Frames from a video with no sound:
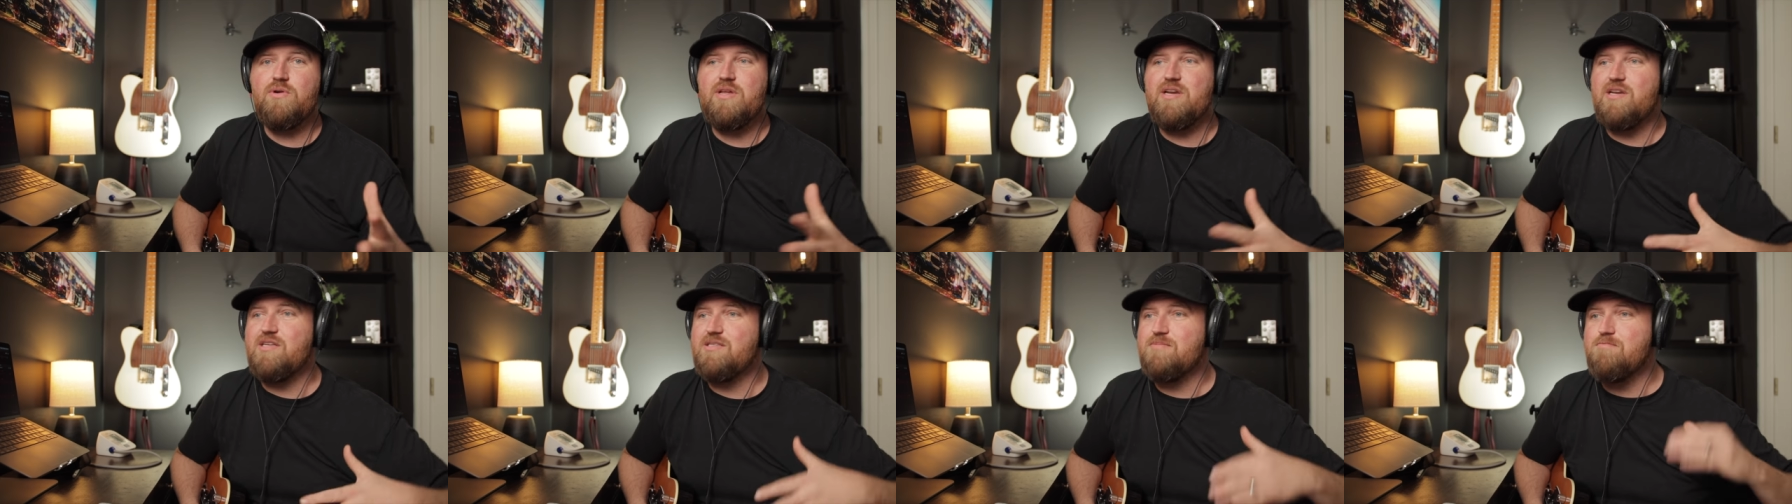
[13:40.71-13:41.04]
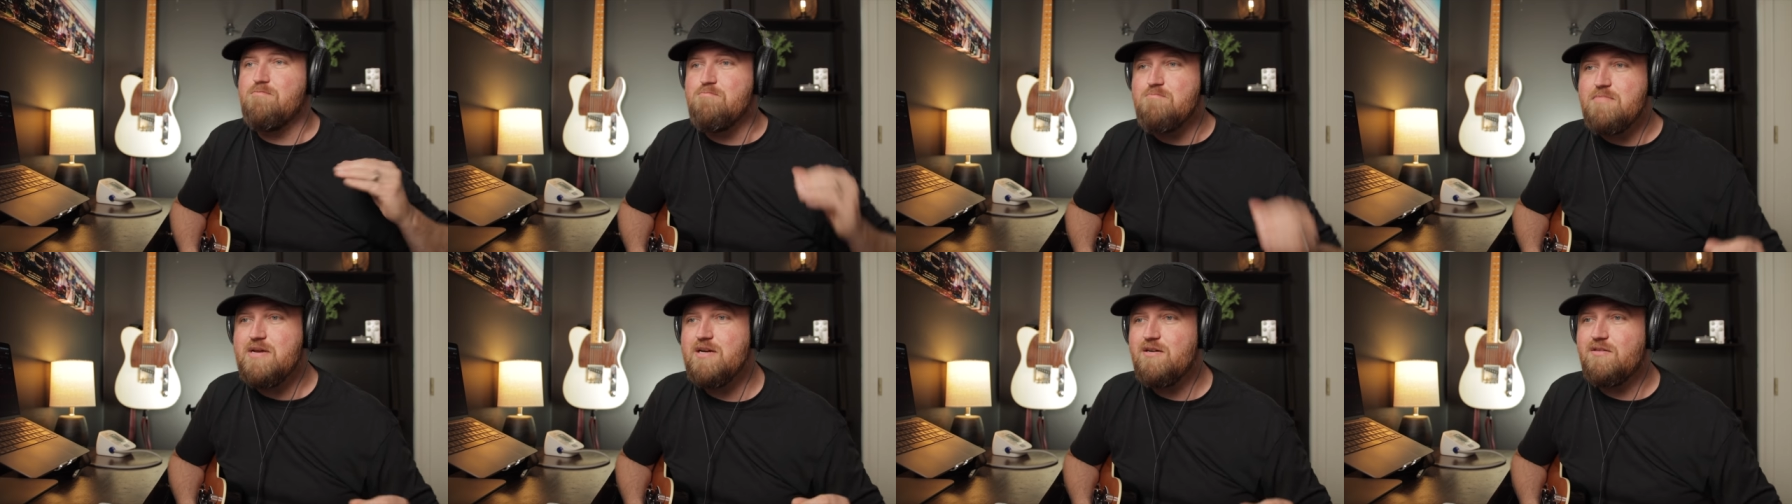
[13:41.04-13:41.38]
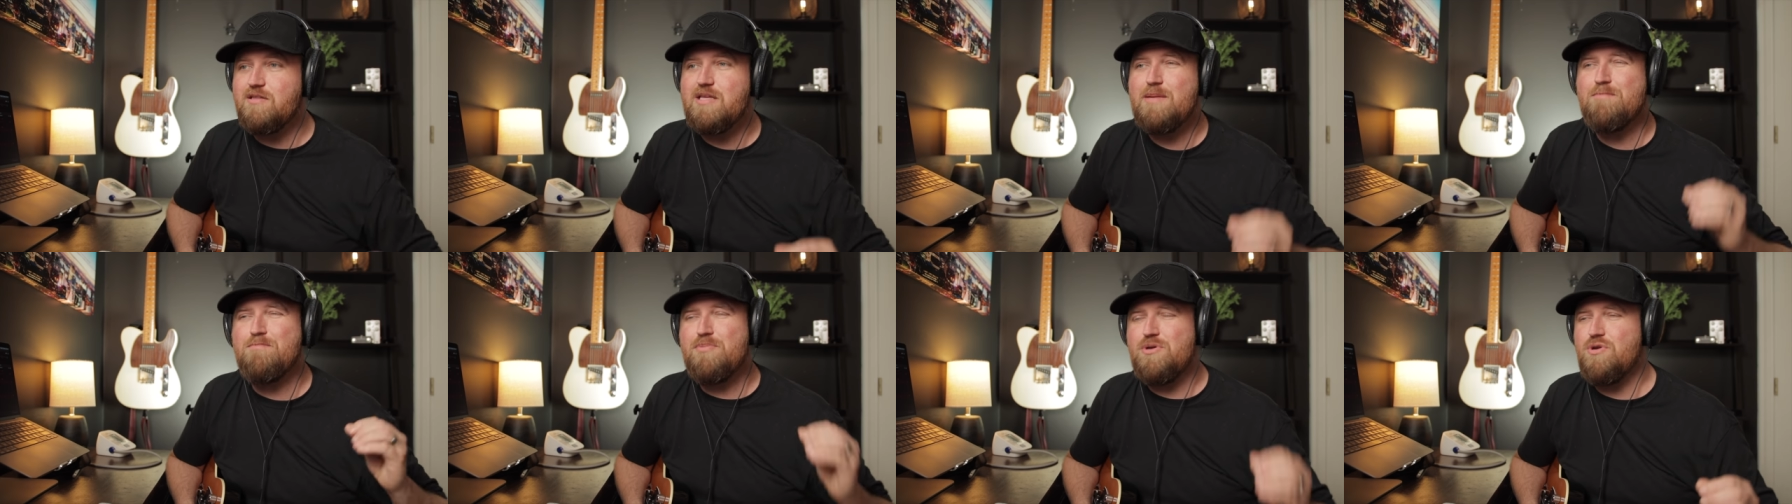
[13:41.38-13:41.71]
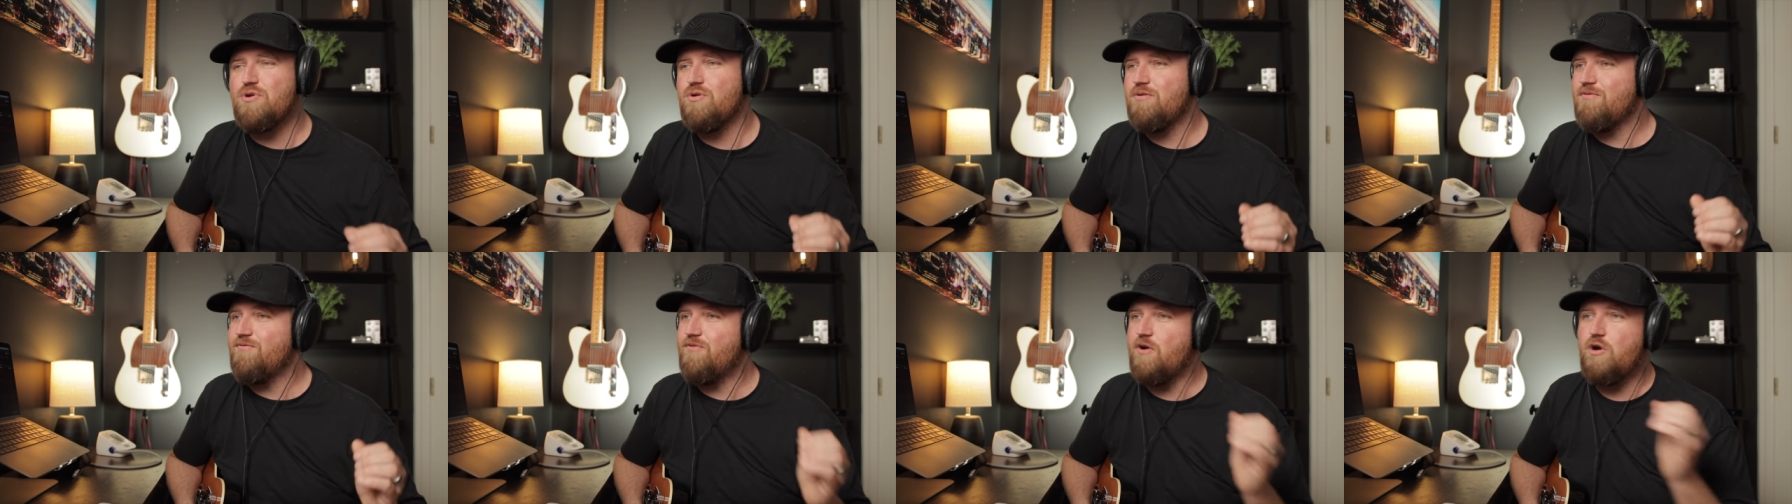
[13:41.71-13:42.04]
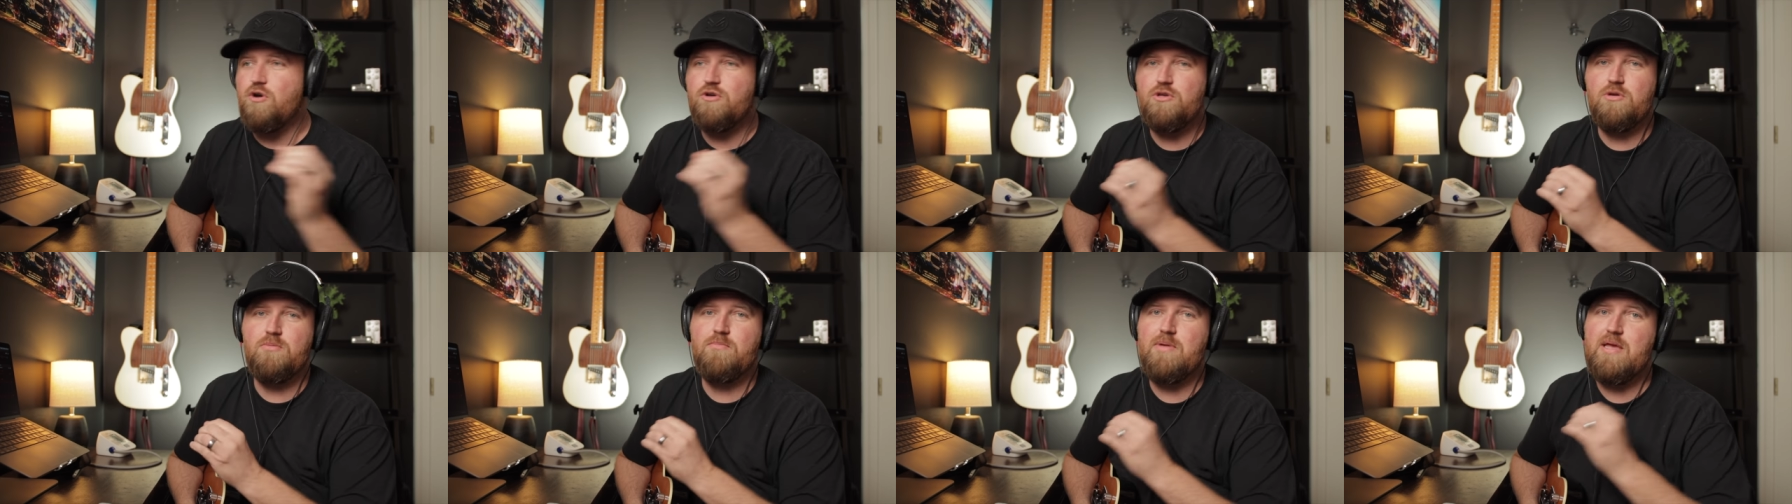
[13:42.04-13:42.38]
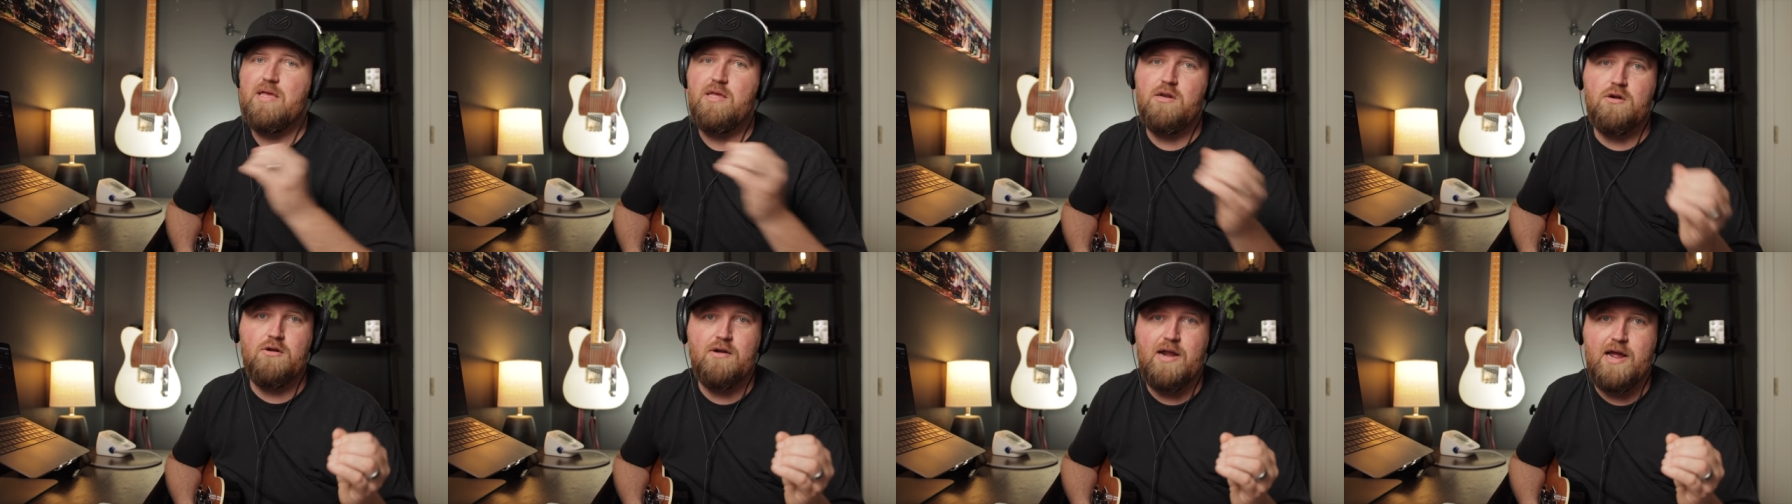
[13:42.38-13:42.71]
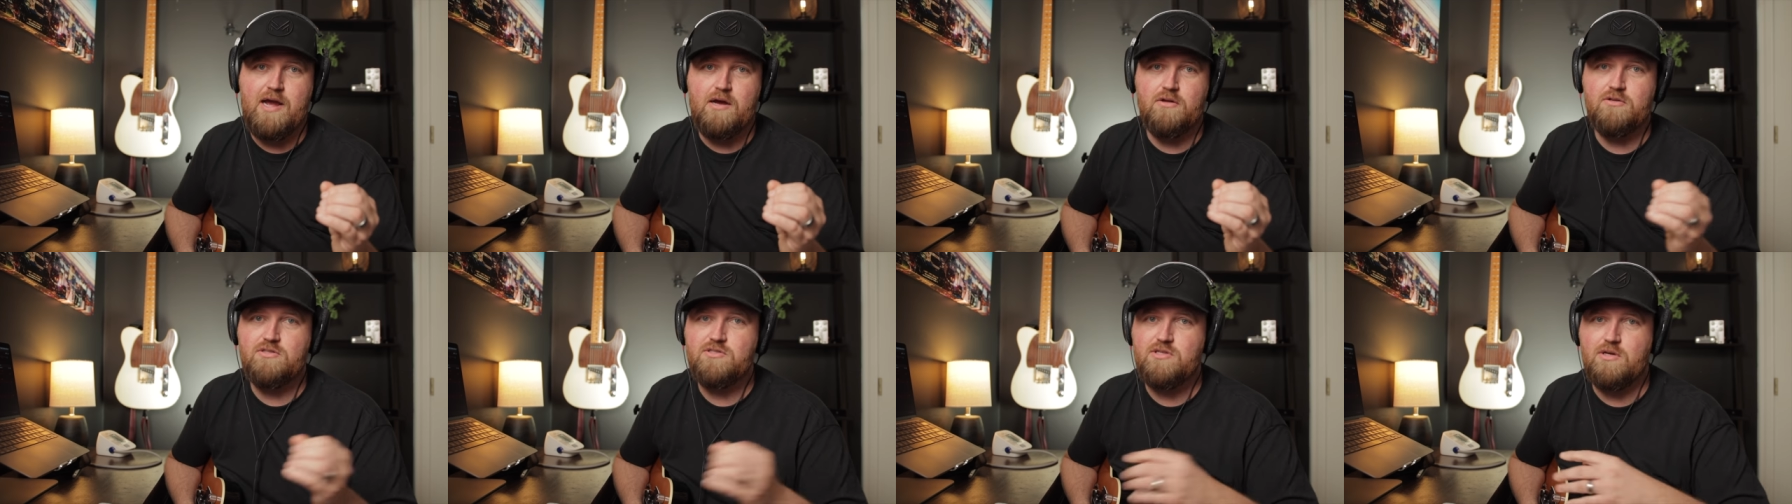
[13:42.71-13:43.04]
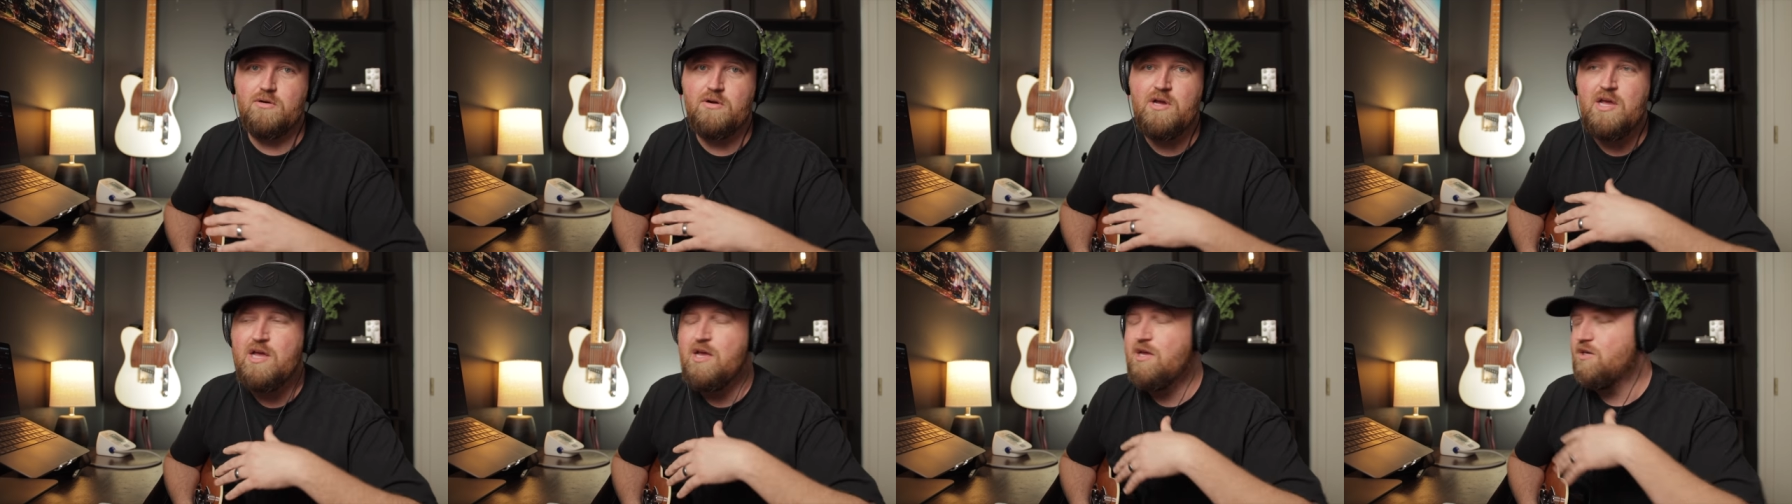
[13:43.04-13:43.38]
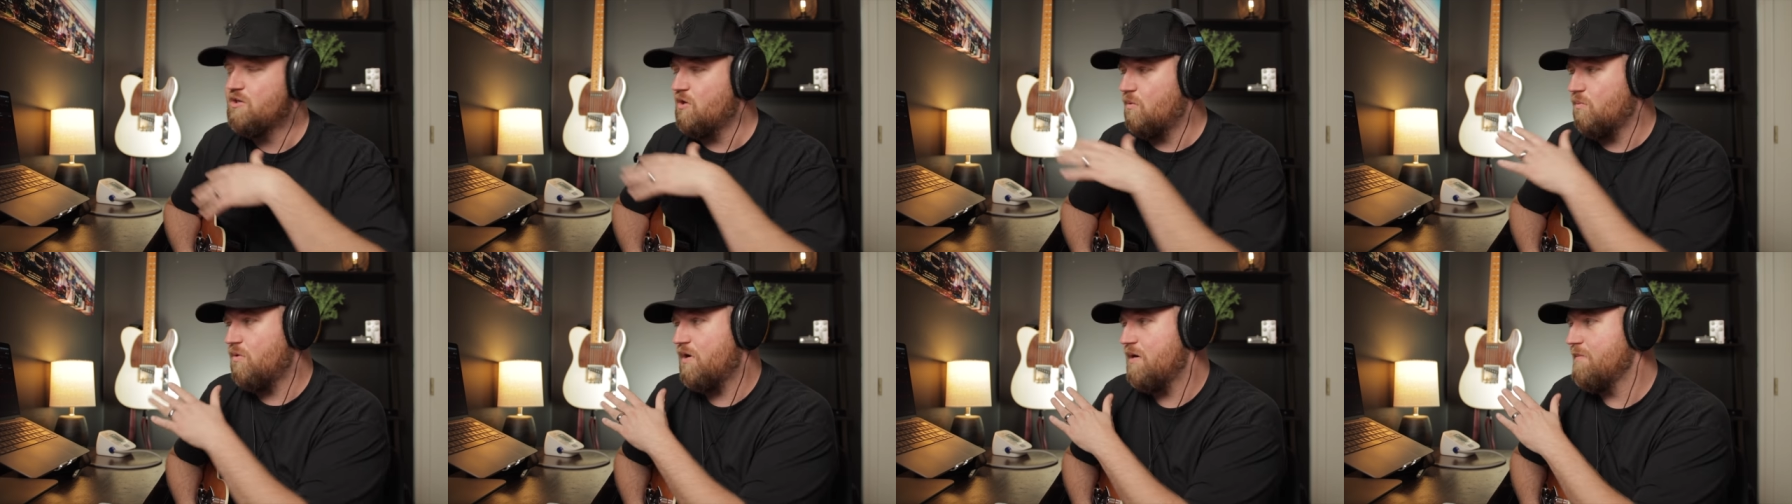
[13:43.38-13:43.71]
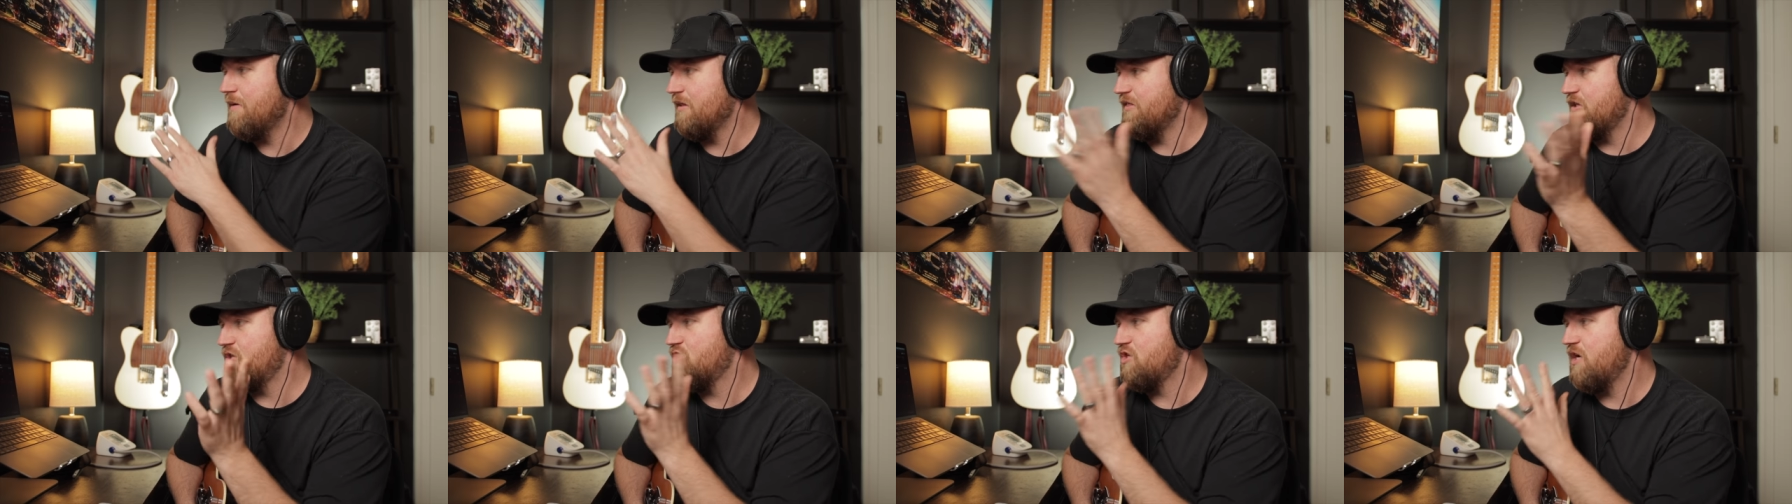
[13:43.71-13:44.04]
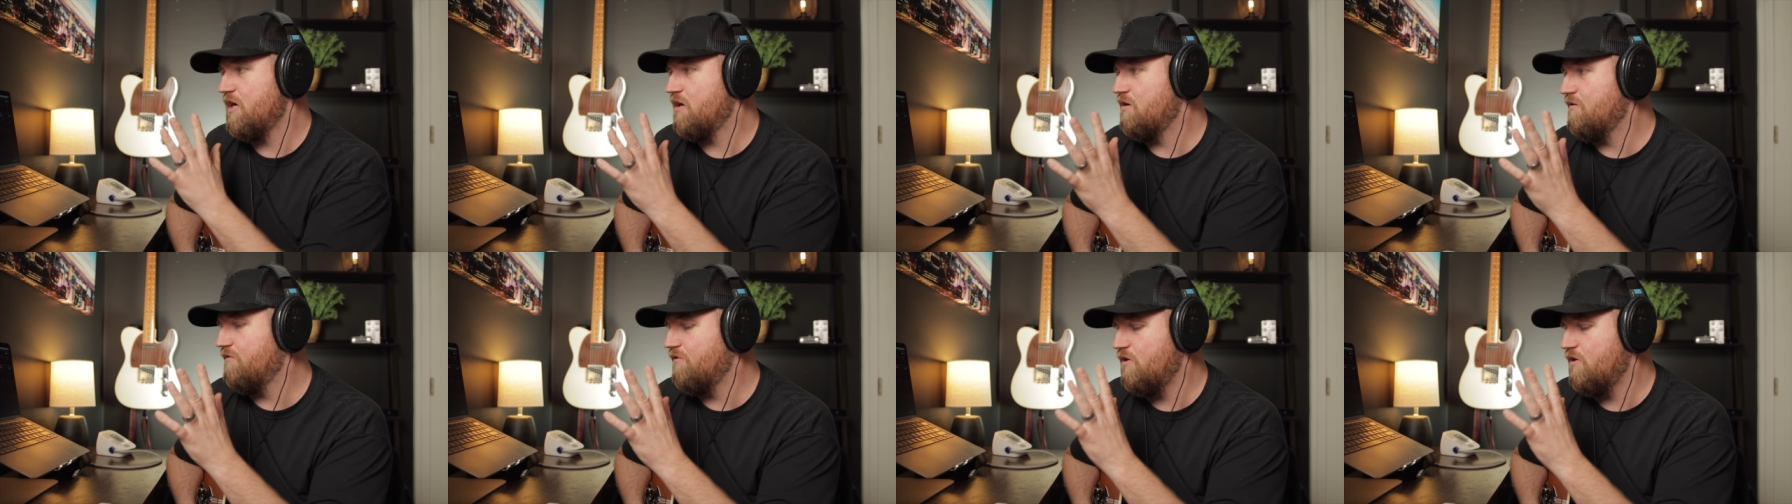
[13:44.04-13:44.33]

It is merely pure volume in or out. So don't worry about the channel